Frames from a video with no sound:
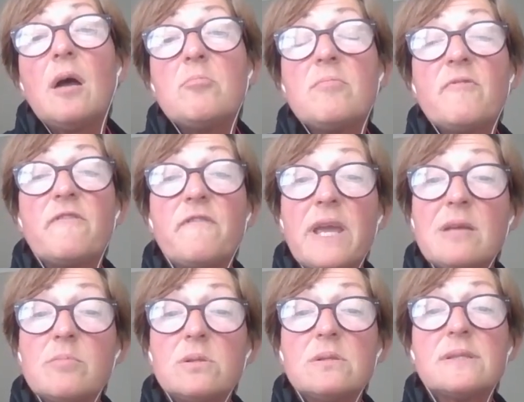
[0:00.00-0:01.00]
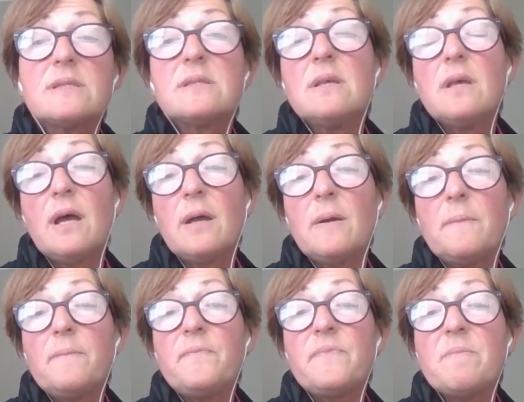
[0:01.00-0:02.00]
Fables,
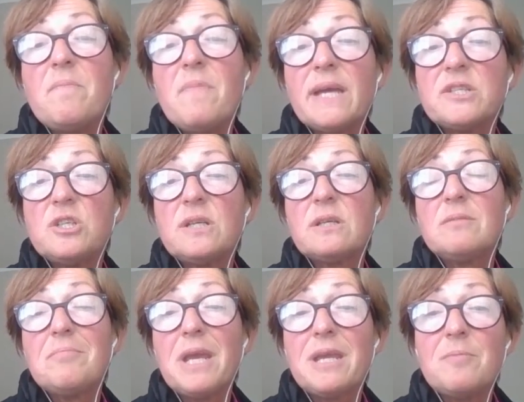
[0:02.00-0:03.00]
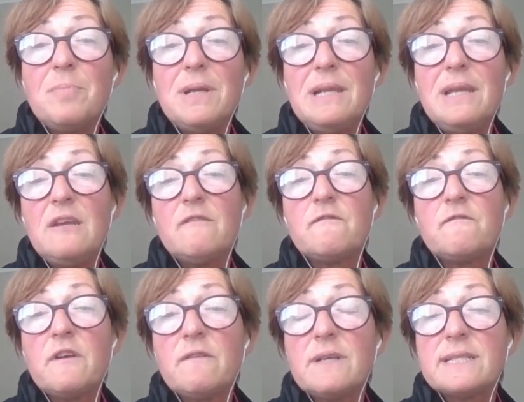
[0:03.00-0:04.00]
magic, make-believe,
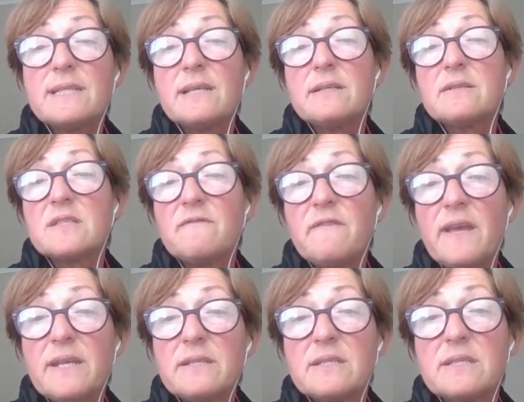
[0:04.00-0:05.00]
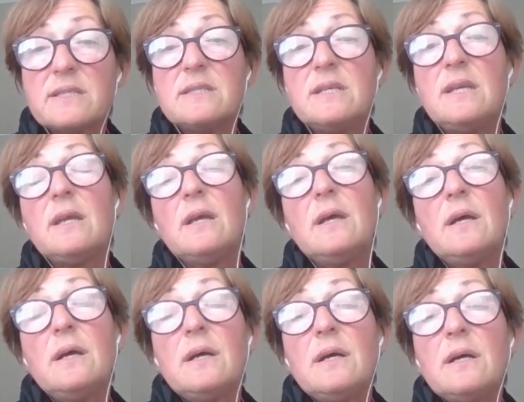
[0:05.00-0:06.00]
fairy tales, fantasy
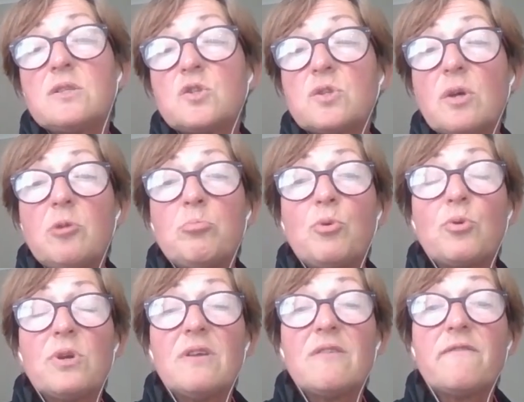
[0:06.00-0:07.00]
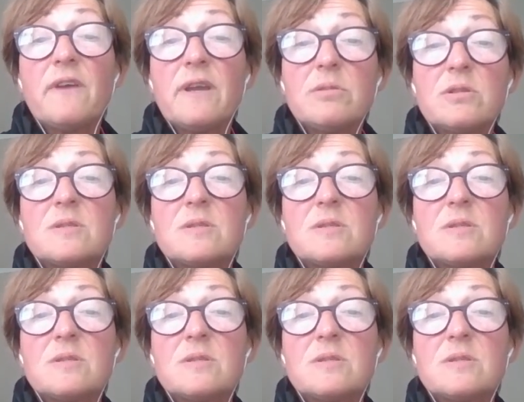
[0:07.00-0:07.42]
is so important. Fables,